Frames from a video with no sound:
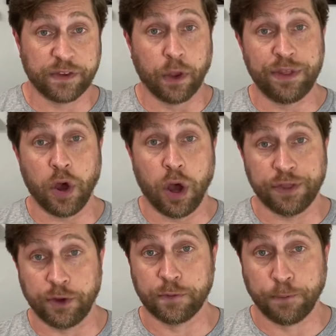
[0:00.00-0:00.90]
the
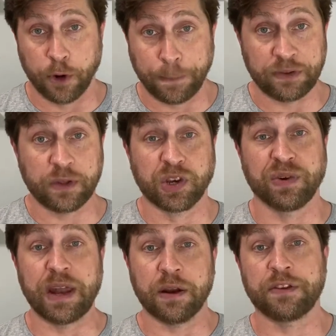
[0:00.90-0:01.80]
author's purpose, the
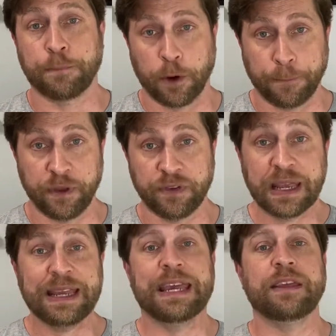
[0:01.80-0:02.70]
creator's purpose
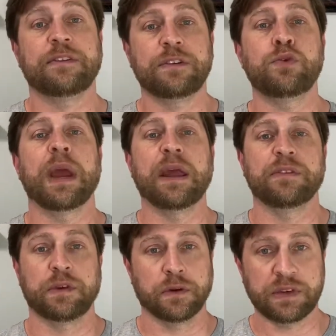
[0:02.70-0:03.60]
is to
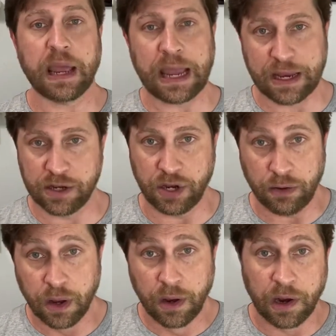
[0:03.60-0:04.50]
entertain you,
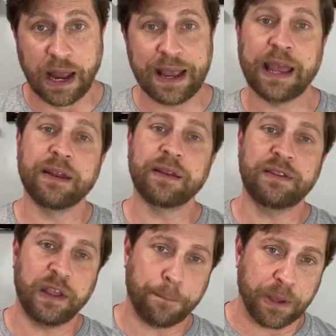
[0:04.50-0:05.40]
right? And
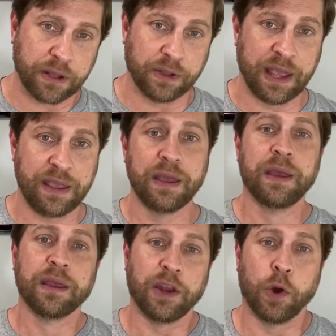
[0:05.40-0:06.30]
typically,
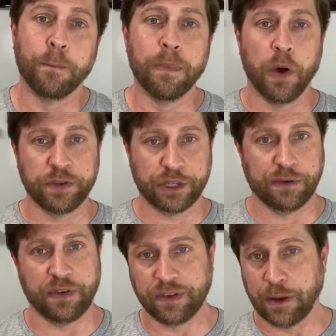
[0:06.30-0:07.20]
most of
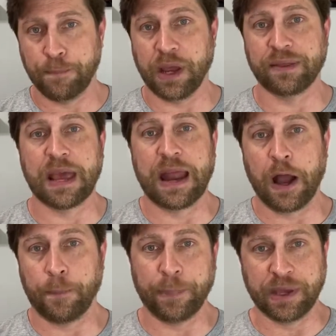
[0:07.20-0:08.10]
us can pick that
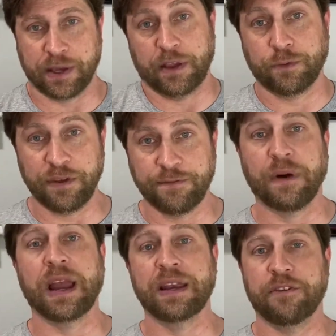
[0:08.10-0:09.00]
out because we
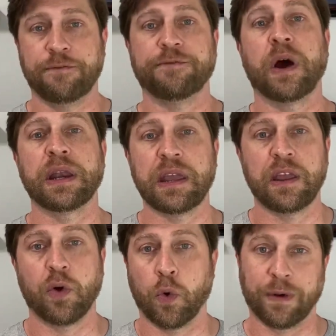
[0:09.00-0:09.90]
find it funny
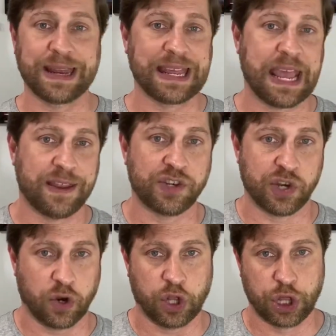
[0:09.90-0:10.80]
or engaging
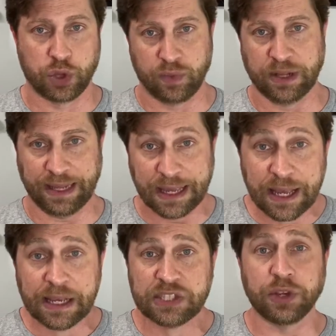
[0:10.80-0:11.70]
or thrilling.
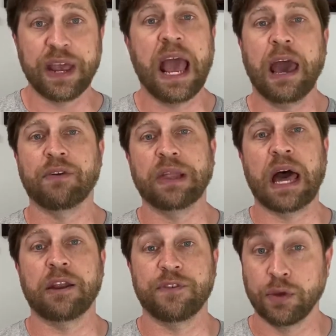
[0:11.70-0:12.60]
So you have a lot
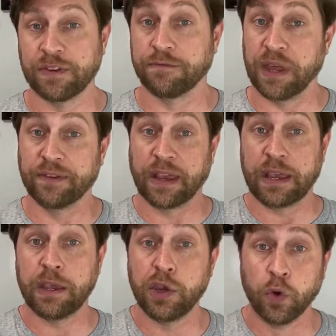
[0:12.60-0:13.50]
of use of things like
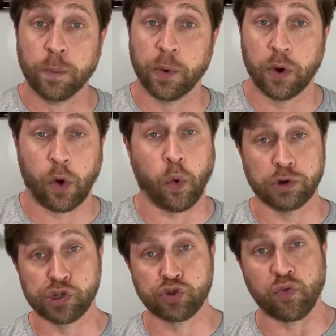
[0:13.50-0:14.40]
humor or
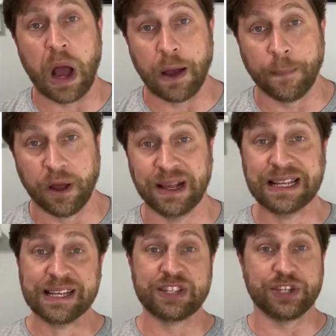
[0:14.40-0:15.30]
drama,
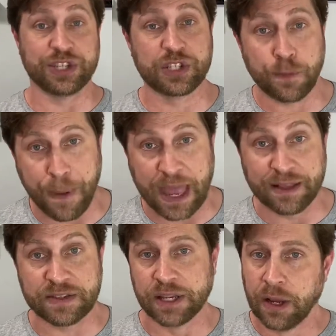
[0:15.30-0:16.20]

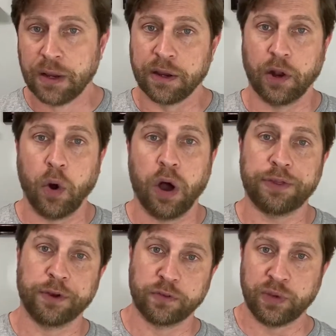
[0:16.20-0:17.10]
suspense.
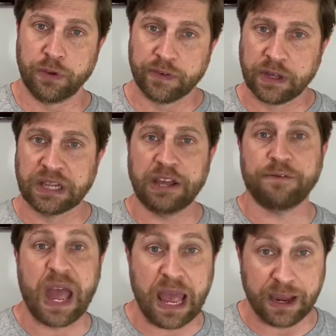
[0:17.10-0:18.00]
Authors will use
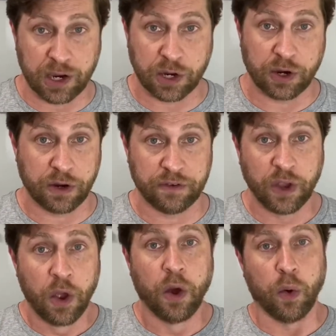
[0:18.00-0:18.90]
cliffhangers
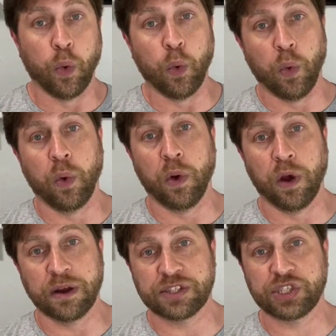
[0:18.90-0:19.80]

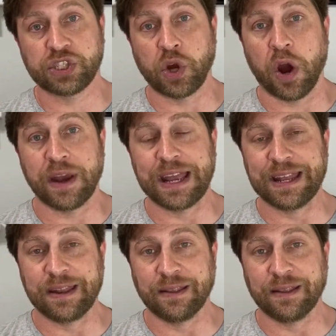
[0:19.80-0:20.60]
or start in